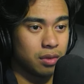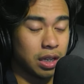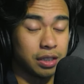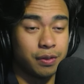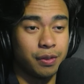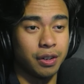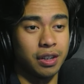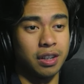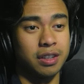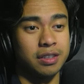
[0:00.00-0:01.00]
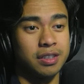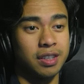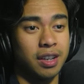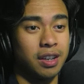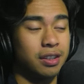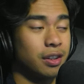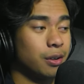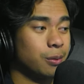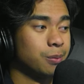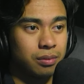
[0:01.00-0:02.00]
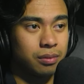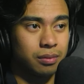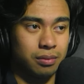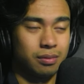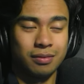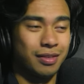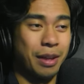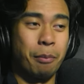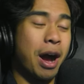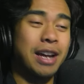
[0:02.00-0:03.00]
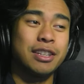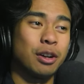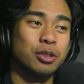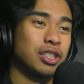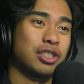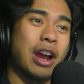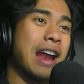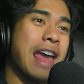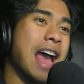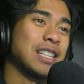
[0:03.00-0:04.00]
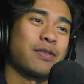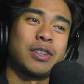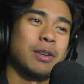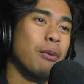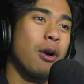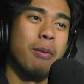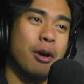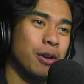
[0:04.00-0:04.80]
That's fucking insane, yo. And Mahito's just trying to ask for some more, bro.